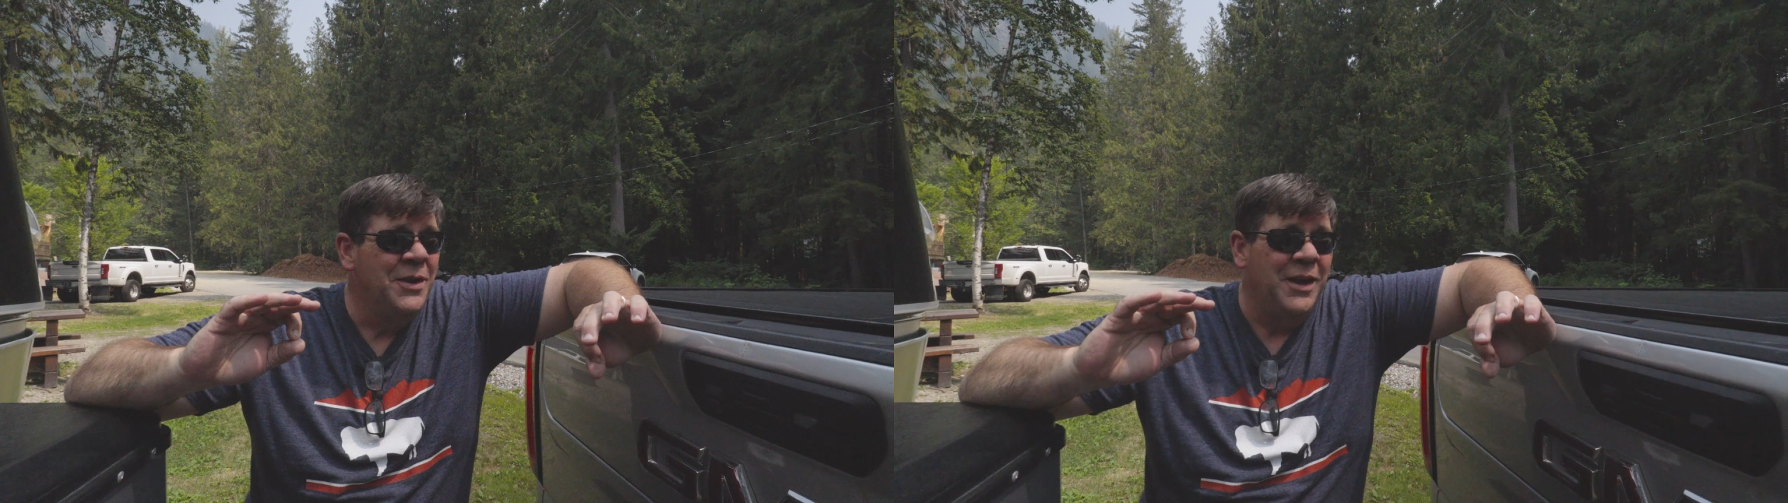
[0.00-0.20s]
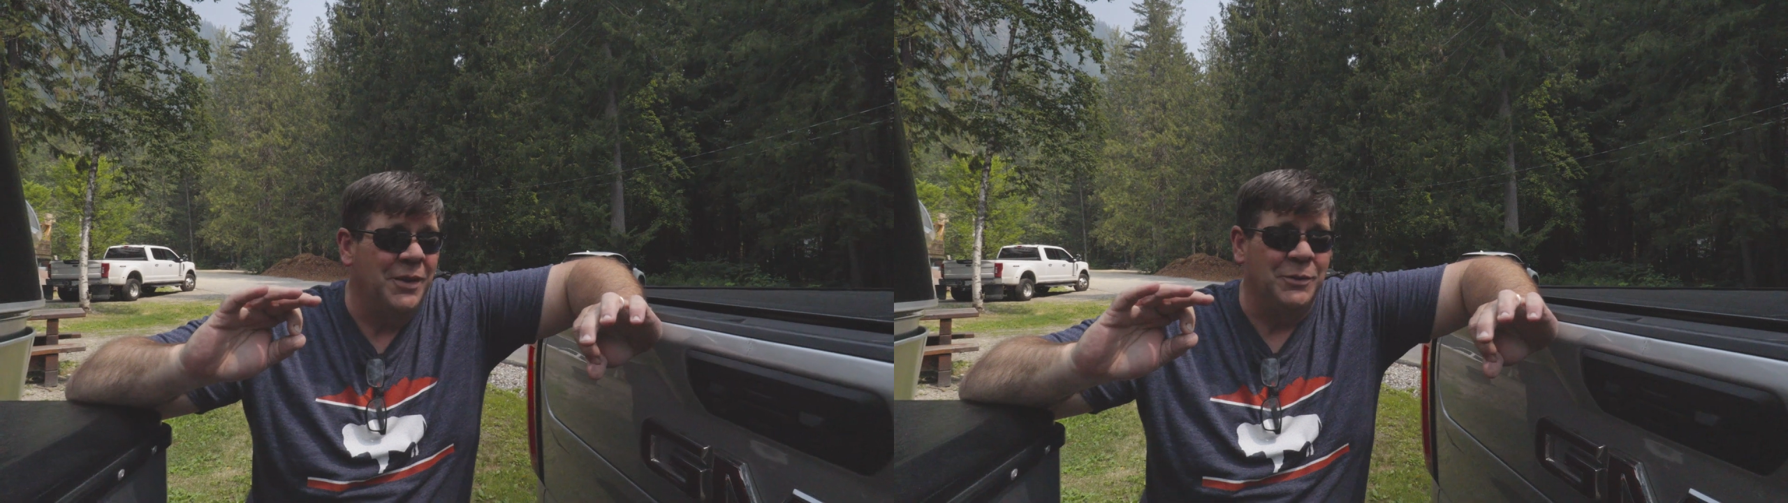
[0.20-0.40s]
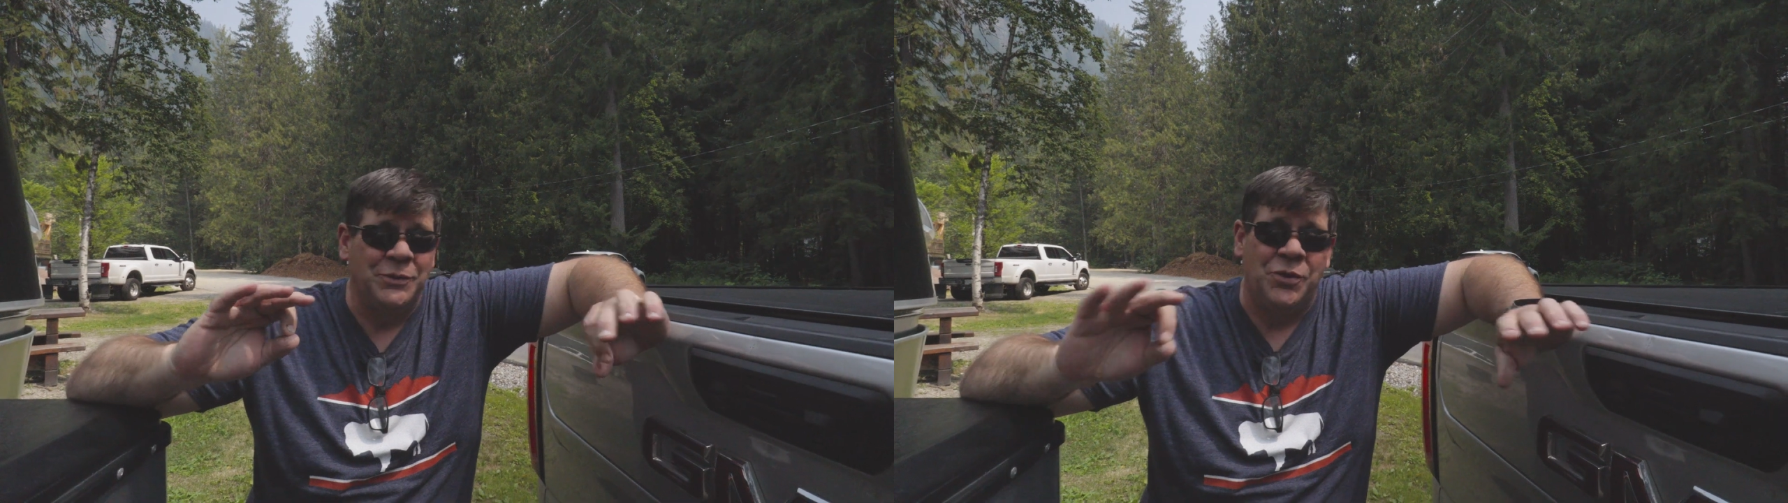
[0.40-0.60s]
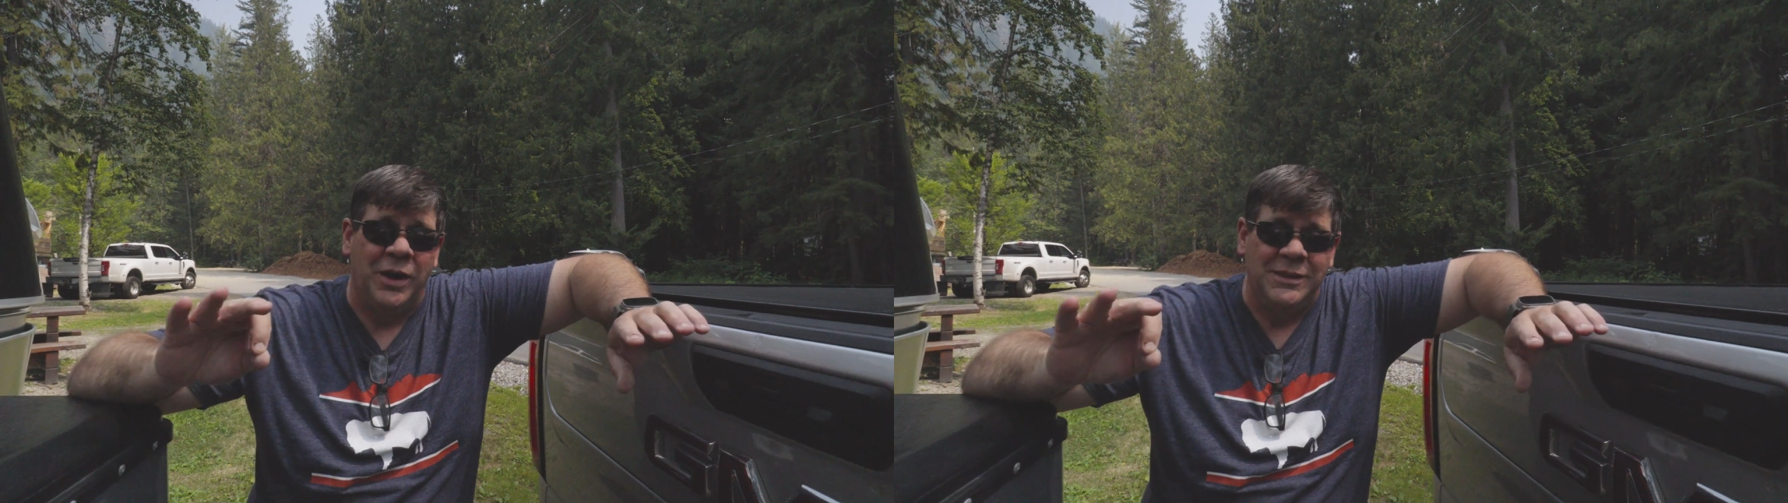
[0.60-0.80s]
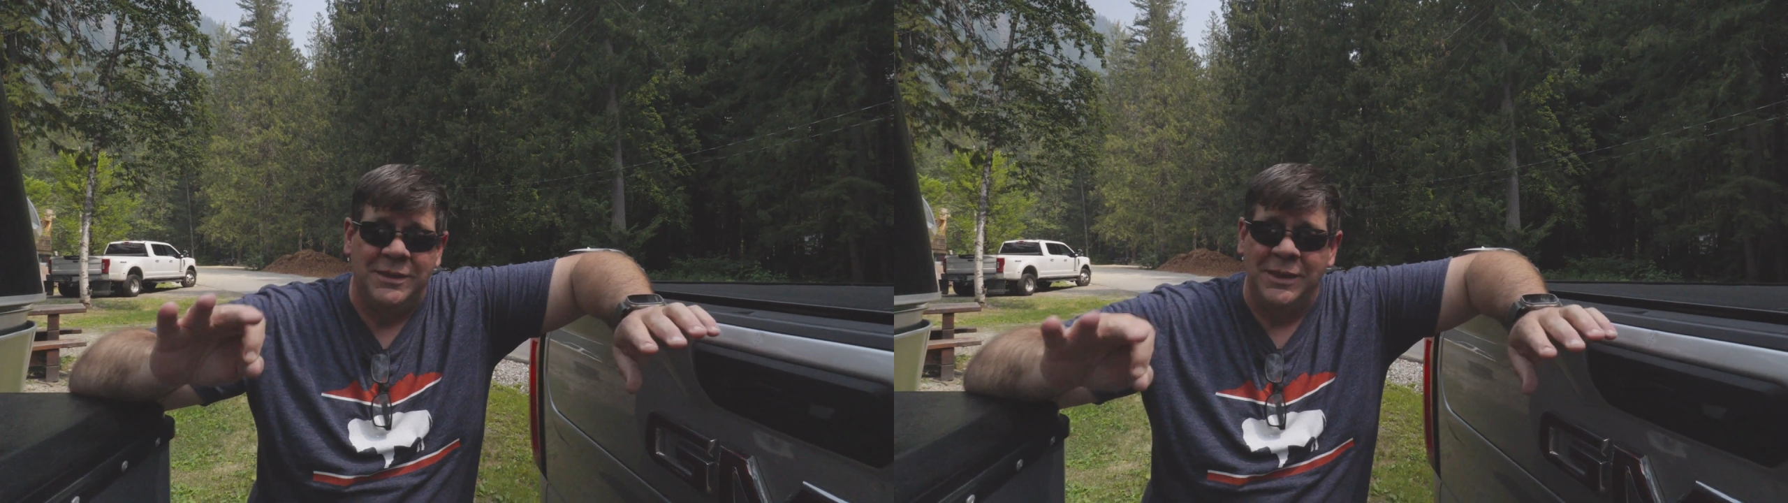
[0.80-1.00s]
It was
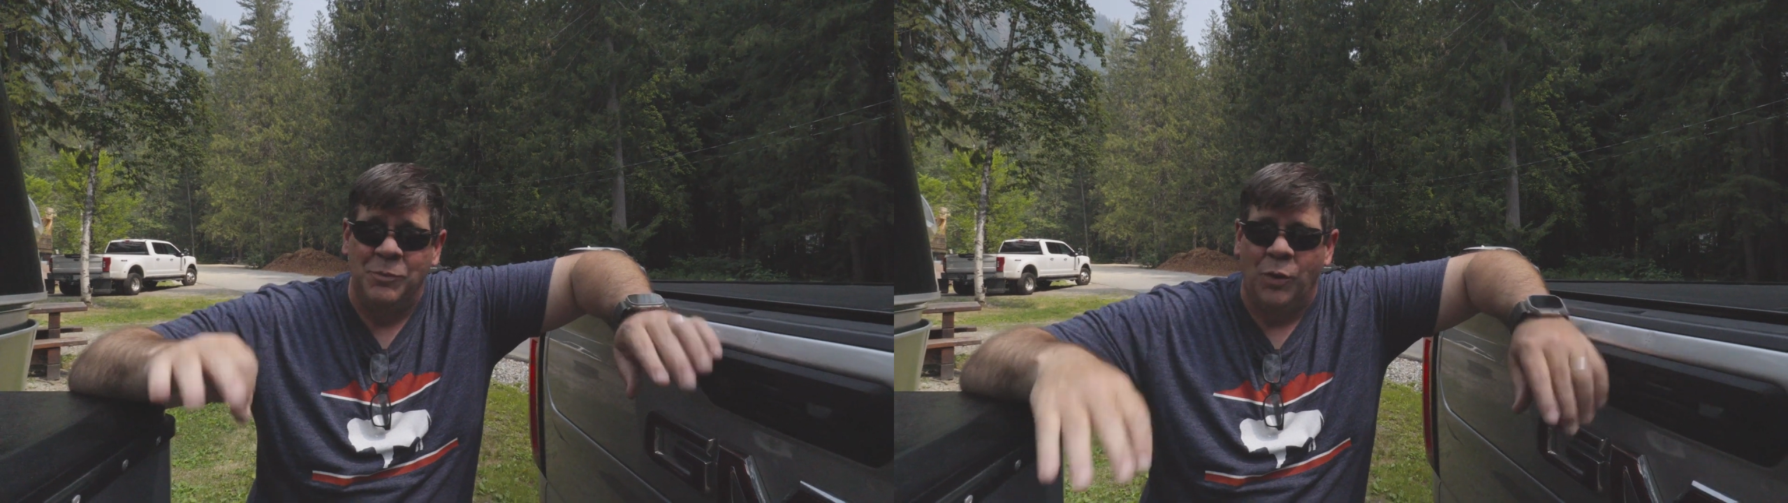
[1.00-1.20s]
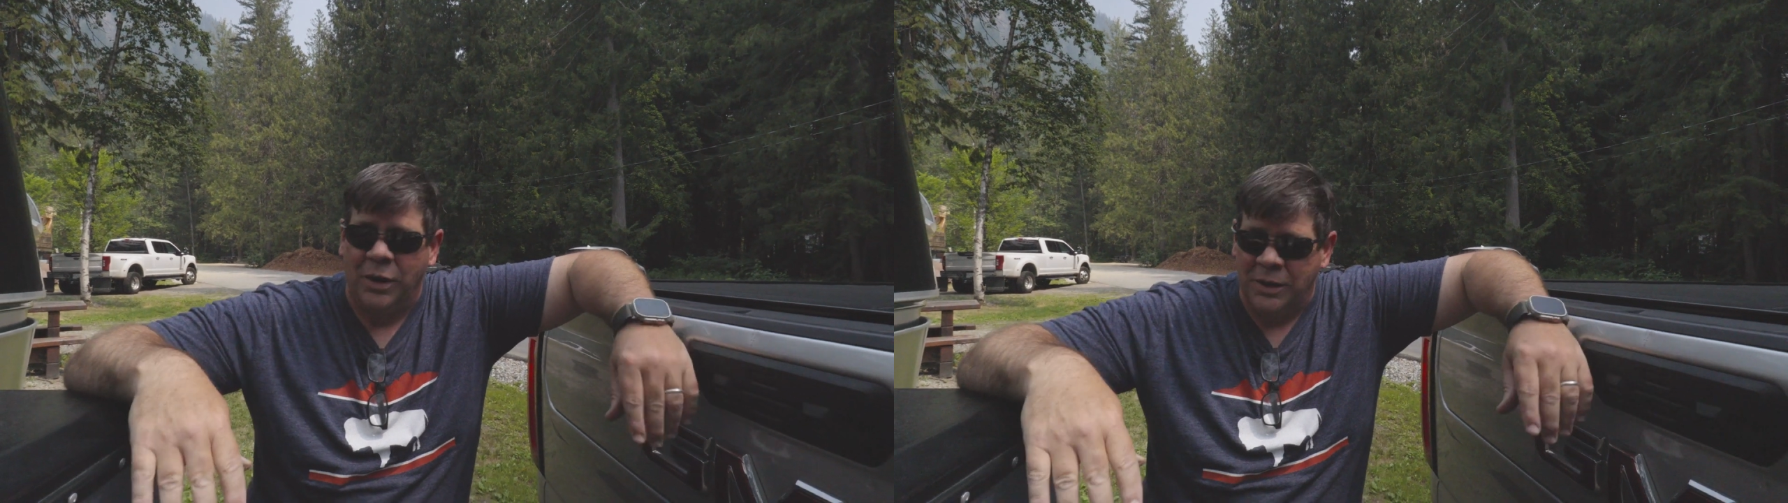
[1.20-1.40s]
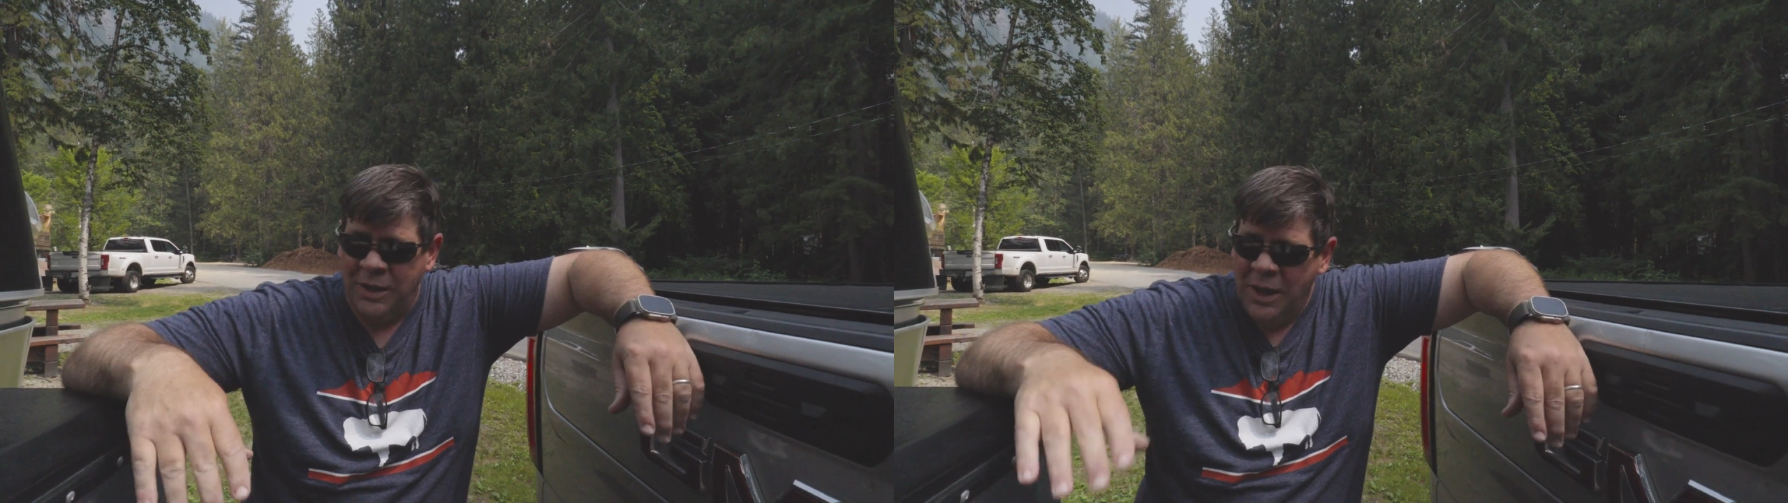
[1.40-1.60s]
great teamwork.